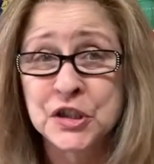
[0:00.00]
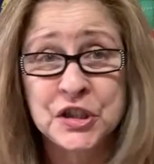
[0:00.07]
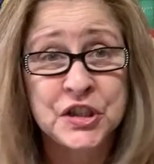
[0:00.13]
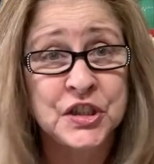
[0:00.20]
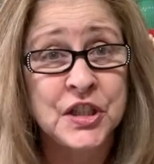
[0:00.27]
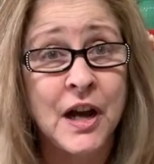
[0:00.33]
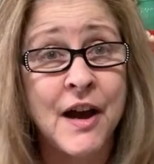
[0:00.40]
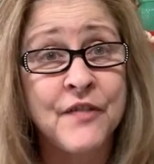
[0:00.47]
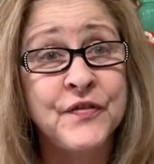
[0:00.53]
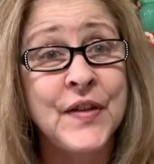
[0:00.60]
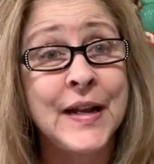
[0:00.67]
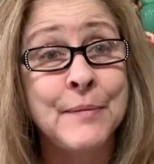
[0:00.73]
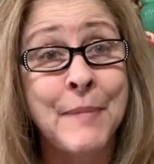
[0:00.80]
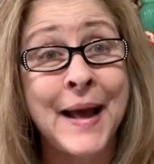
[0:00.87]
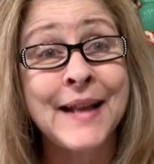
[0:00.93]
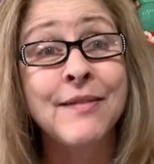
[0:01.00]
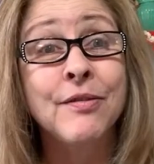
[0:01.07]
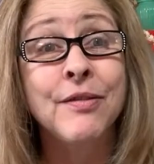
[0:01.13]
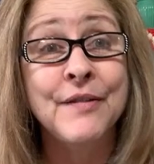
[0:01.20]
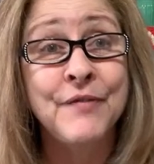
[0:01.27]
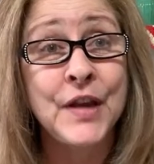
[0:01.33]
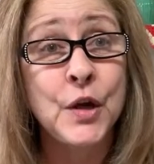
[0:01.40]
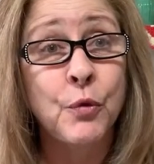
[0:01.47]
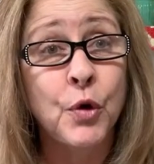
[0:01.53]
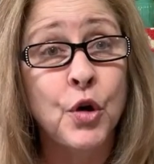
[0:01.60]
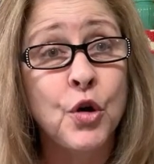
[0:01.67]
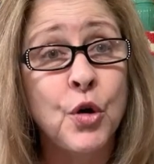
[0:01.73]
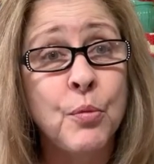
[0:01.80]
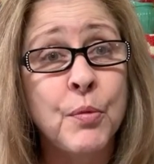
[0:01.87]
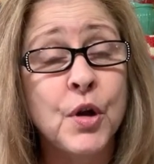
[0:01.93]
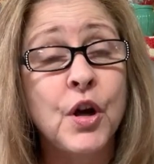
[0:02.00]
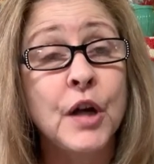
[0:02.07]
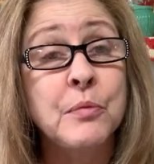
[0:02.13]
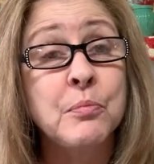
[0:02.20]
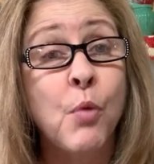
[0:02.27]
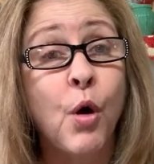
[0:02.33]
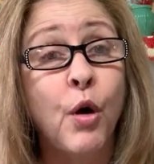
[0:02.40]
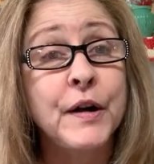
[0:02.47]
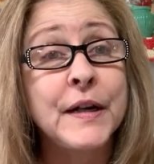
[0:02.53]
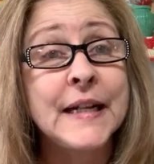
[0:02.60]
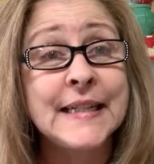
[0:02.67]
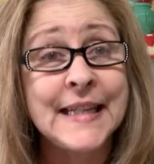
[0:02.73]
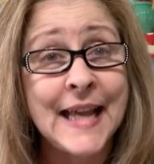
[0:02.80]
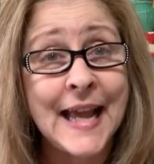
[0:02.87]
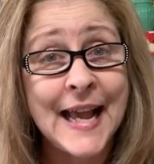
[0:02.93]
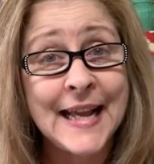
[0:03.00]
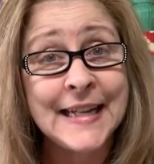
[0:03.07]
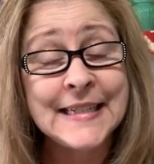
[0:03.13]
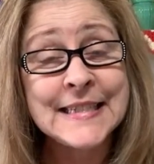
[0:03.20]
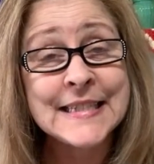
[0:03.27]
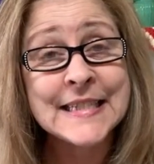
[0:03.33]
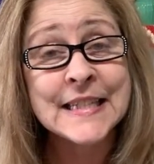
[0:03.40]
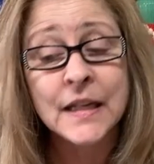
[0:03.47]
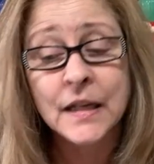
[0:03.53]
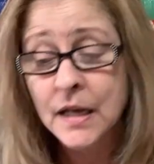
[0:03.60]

stuff in my living room. Good morning, Kate.